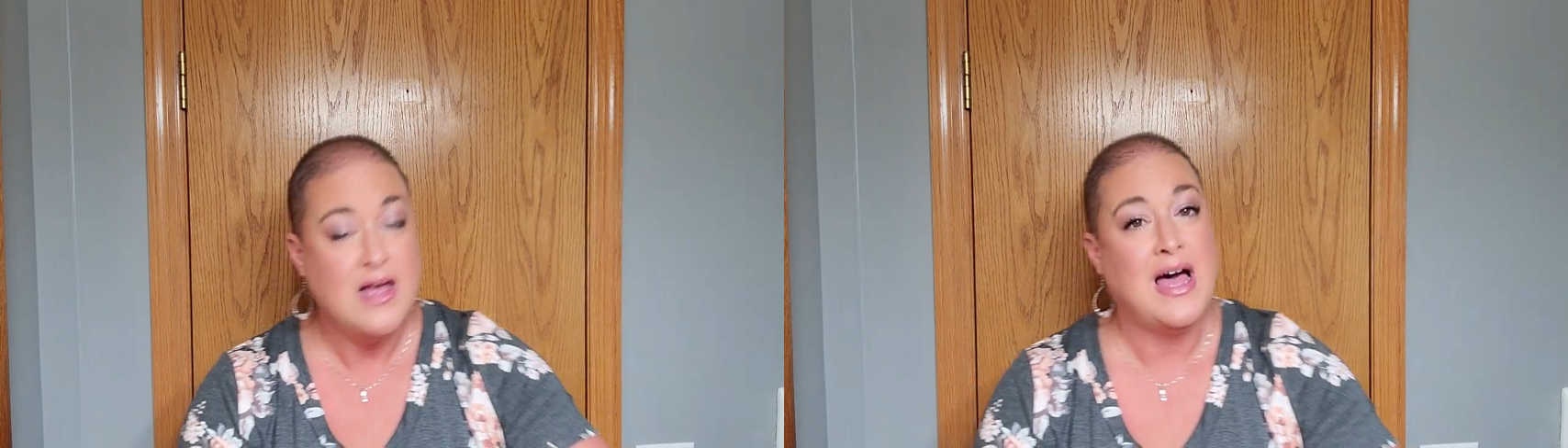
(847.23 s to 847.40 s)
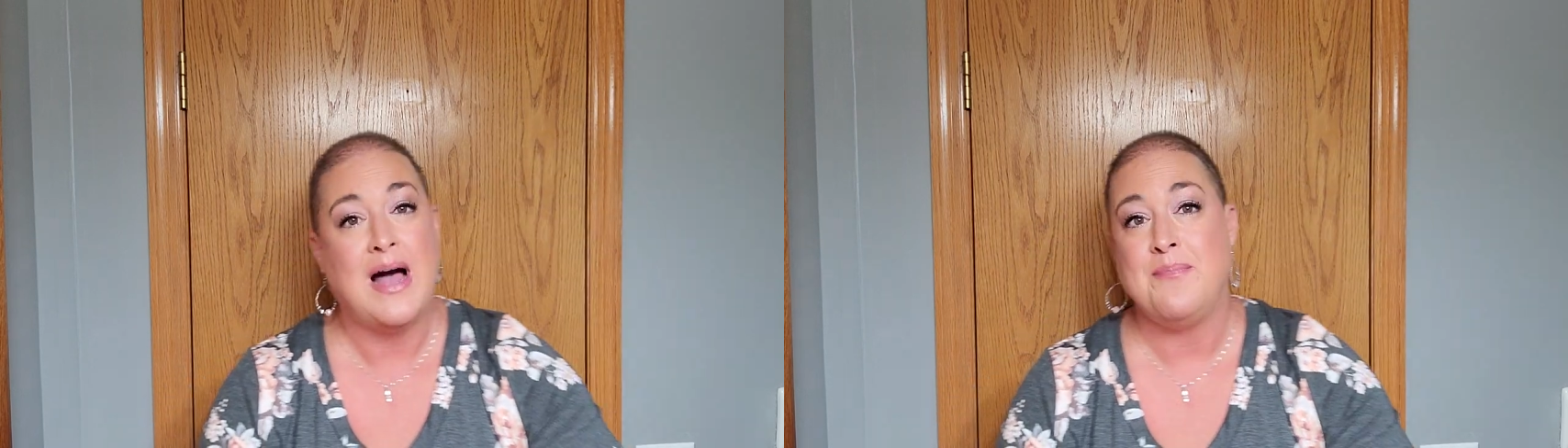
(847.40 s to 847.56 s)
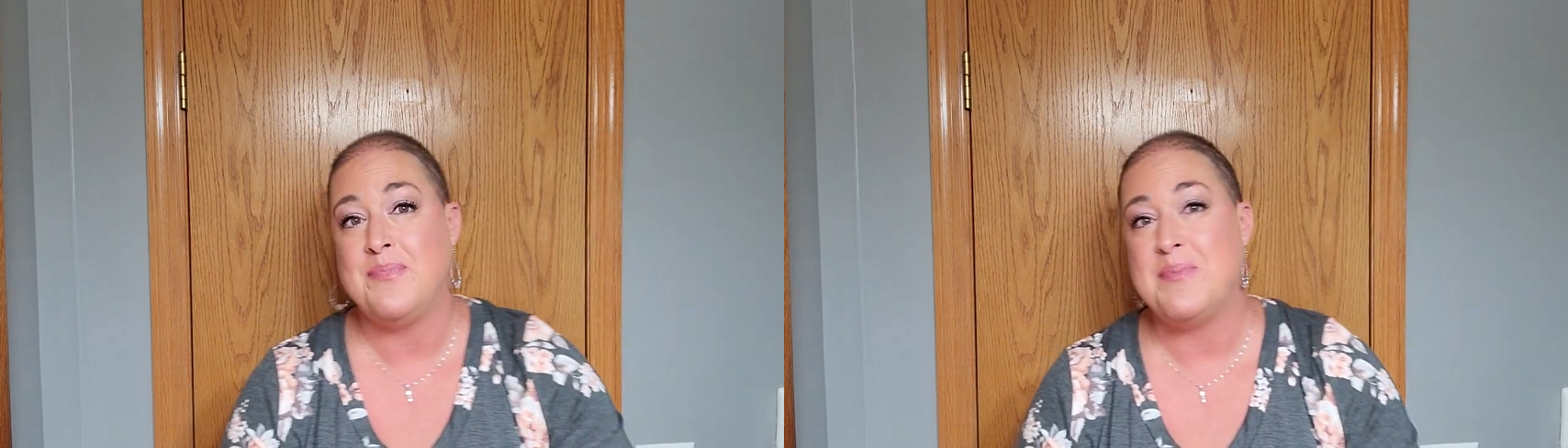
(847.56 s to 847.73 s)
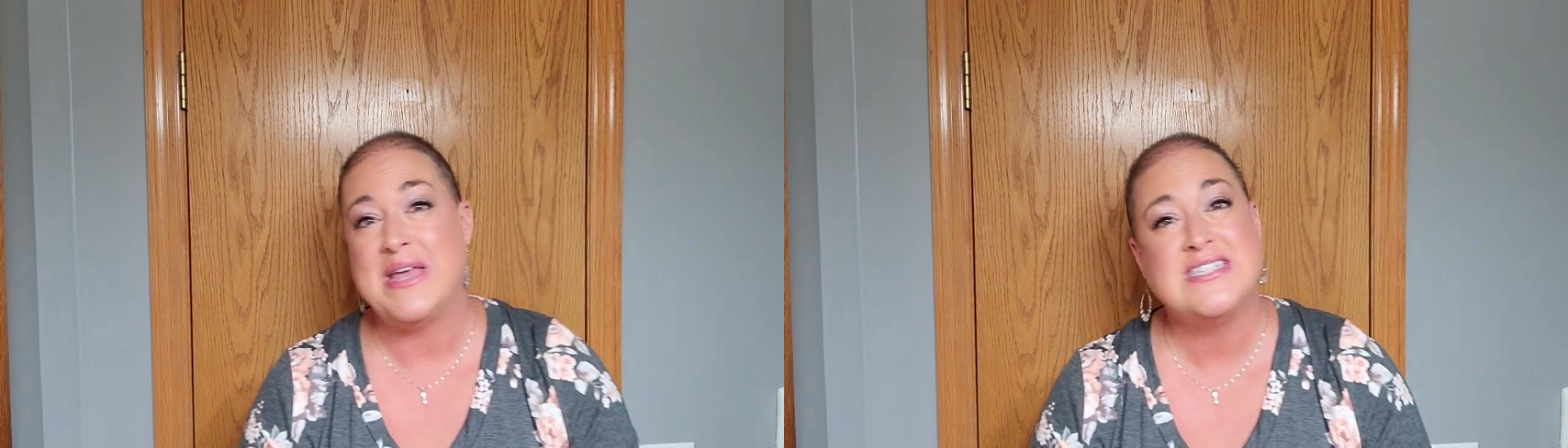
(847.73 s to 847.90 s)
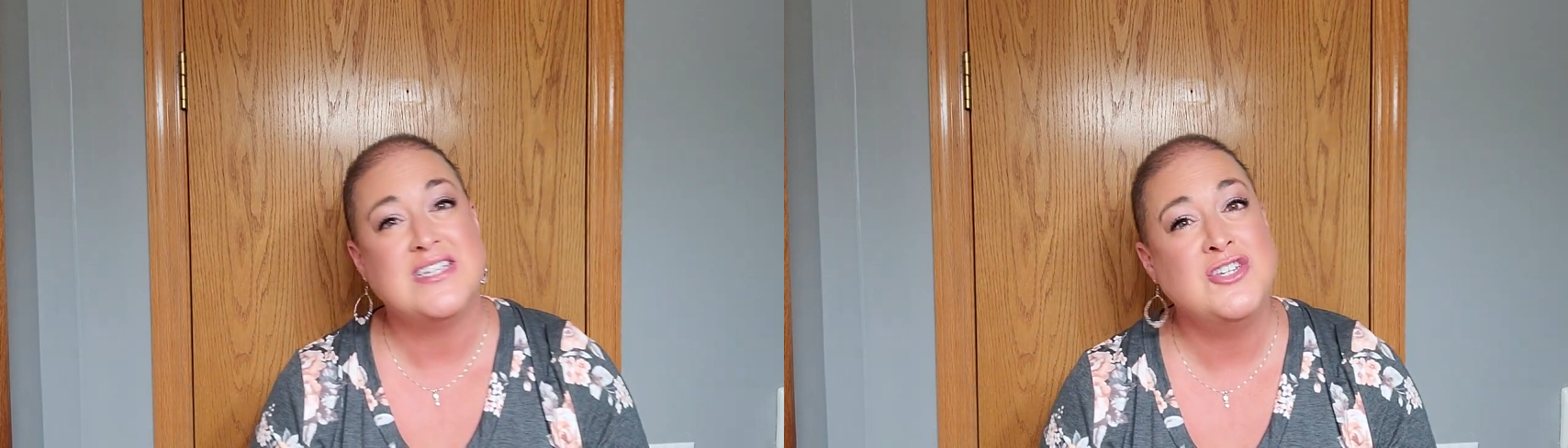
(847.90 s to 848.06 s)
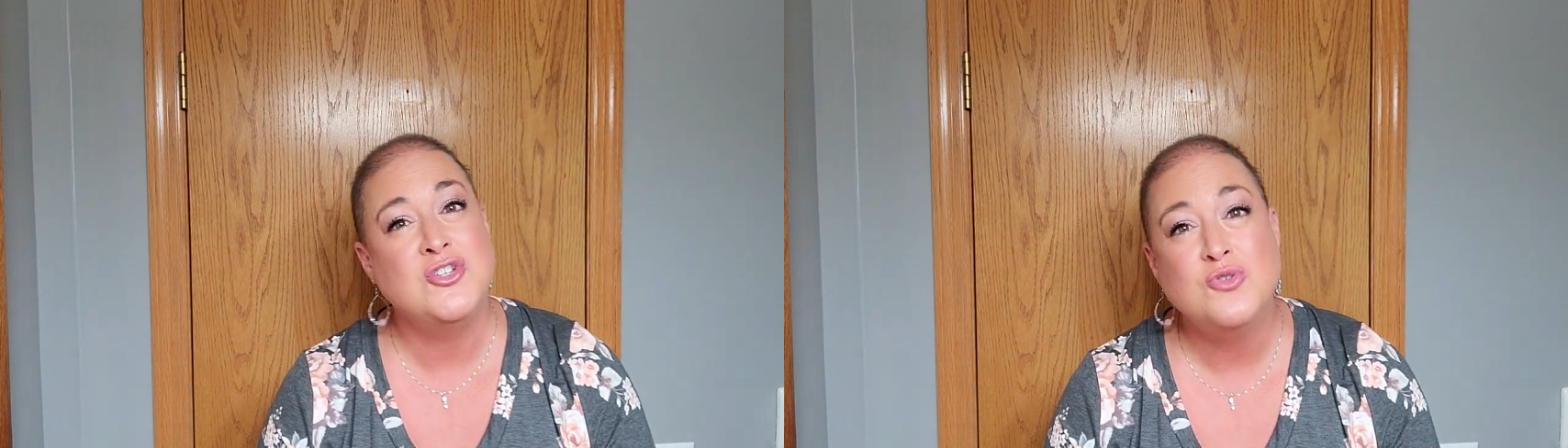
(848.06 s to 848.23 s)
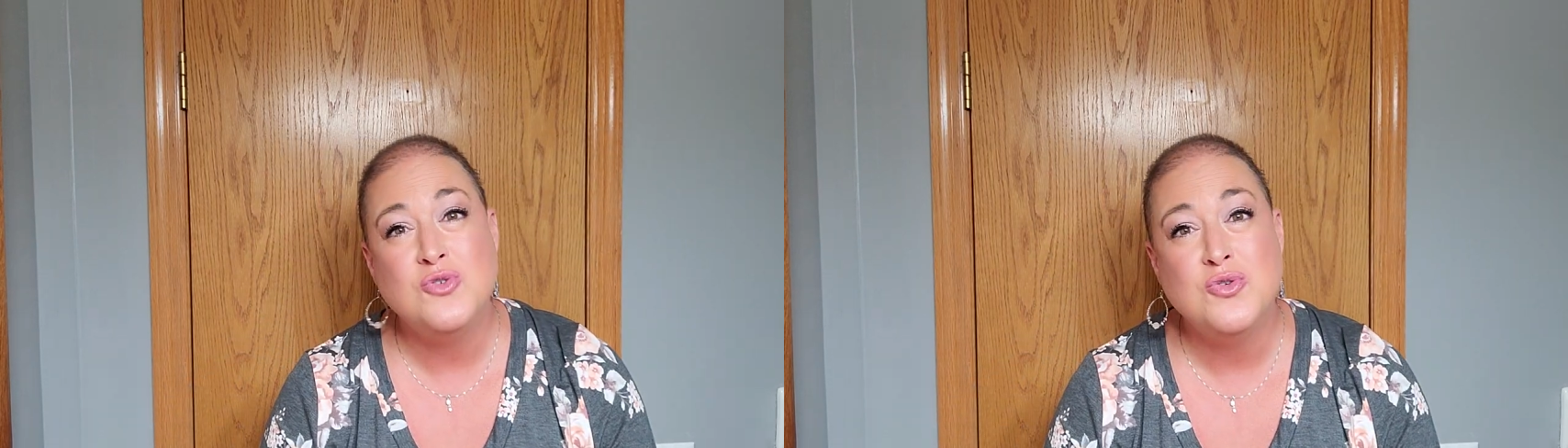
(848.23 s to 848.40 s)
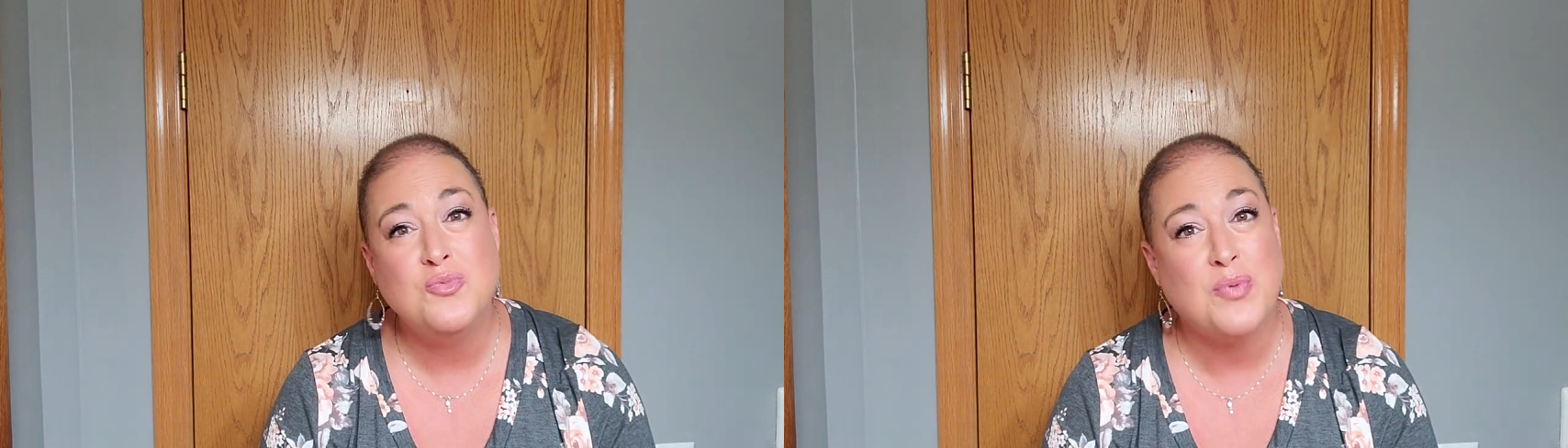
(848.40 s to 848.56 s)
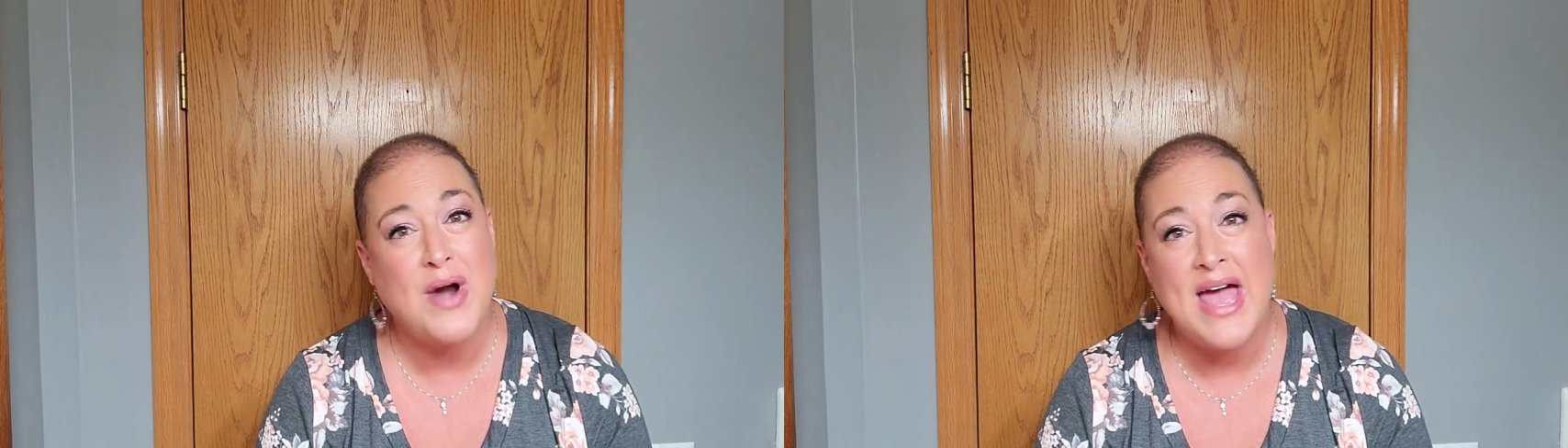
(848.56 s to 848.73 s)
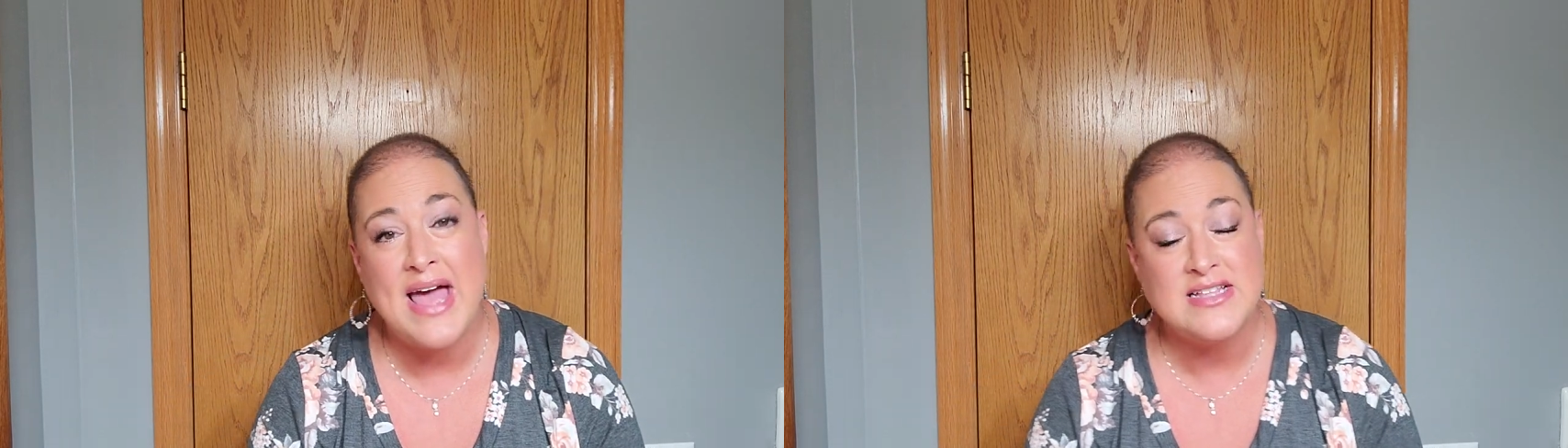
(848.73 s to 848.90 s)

Um, it's a new brand,